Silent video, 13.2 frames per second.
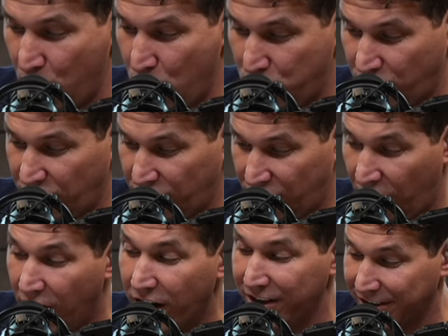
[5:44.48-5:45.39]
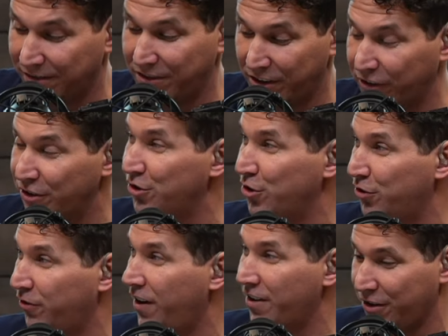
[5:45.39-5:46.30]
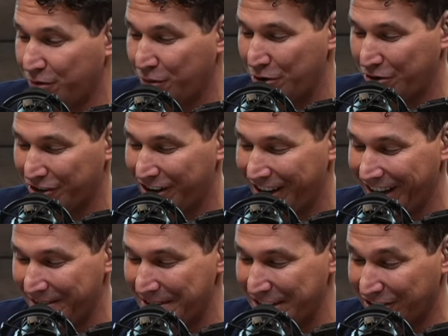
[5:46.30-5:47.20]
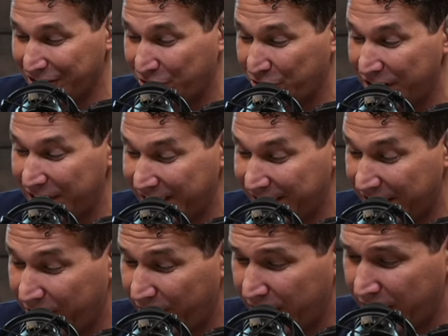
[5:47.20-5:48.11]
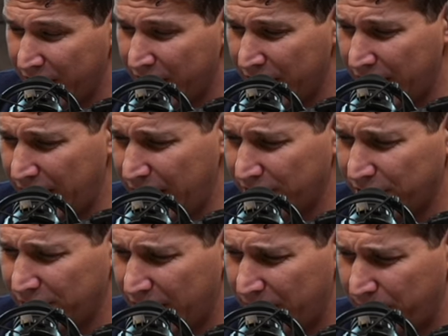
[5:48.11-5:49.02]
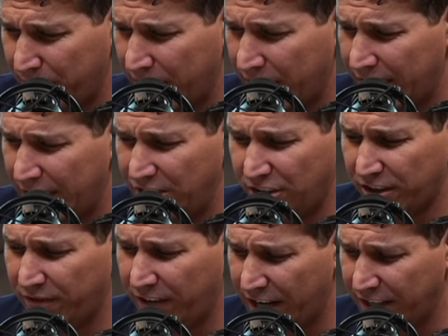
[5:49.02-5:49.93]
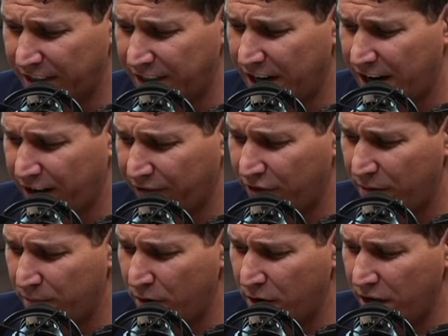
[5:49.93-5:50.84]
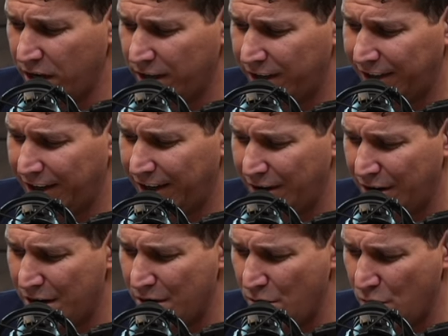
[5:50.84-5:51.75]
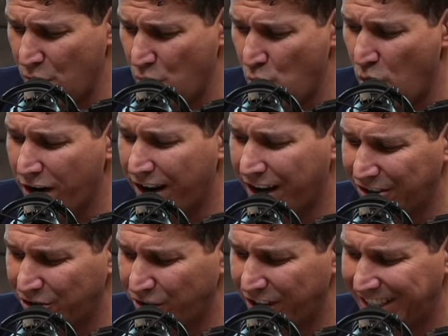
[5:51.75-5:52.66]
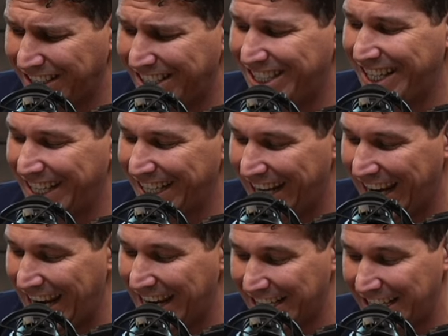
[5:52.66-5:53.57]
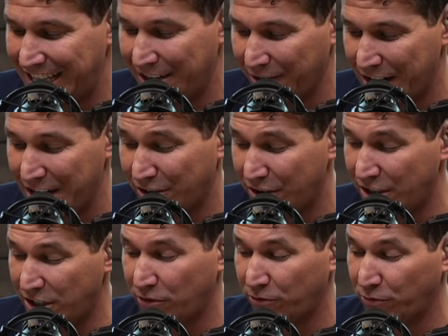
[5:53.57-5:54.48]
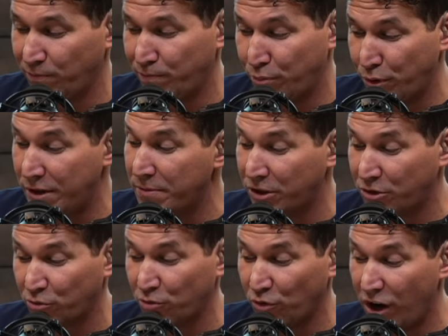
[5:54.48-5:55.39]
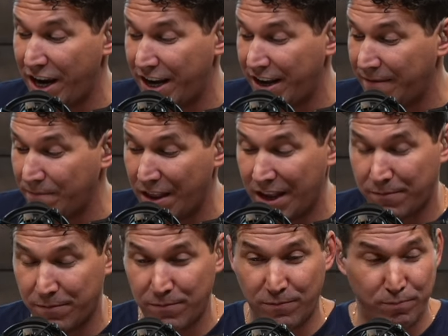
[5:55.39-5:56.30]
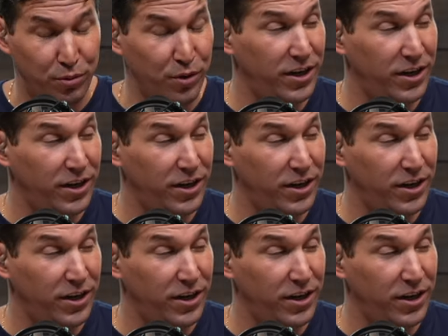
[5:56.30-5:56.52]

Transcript: just tons of different church father quotes yeah. on it. I mean, it's just mm-hmm. crazy stuff. Like here's um, Ignatius of Antioch from mm-hmm. uh, uh, 110 AD, right? So this is pretty much right, like yeah. pretty